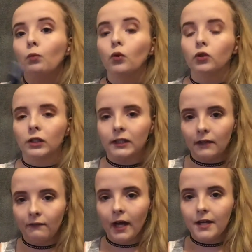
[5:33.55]
will just
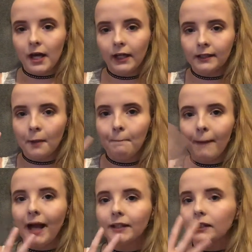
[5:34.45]
give it a nice
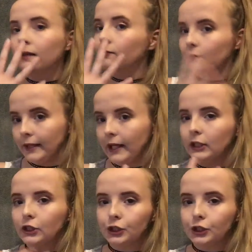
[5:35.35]
matte finish.